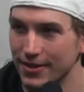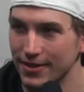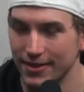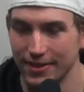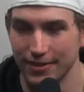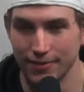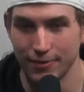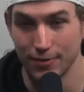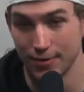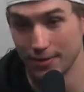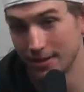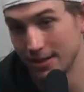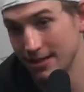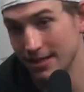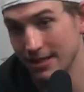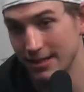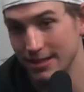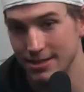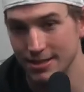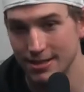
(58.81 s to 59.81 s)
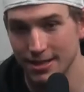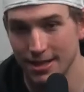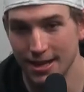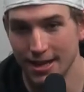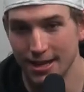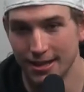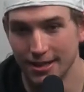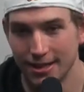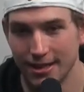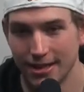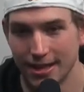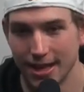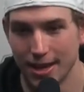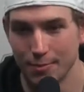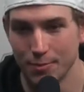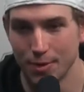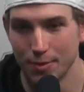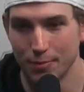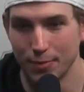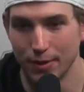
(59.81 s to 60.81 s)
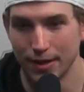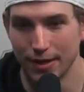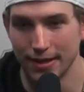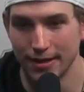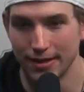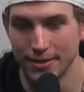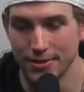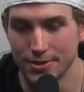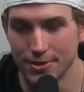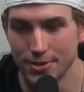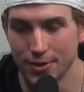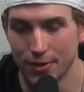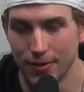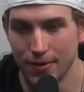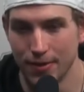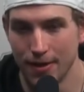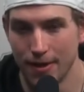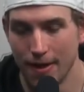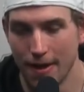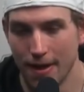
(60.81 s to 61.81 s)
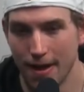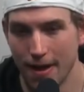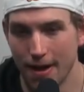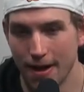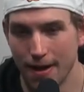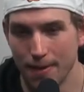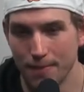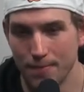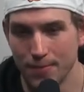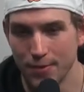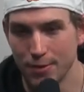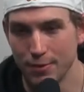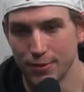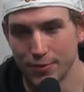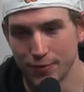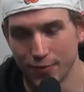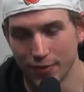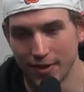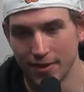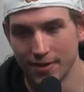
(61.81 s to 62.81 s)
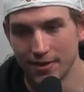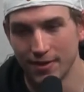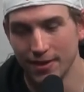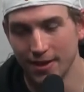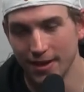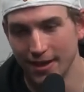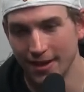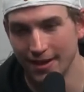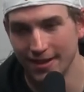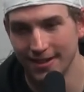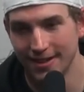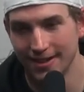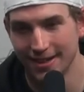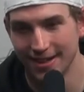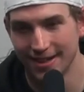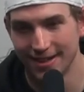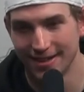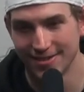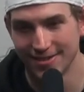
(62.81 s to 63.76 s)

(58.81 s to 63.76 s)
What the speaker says: You know, at least the time I'm playing here. So it was fun, and a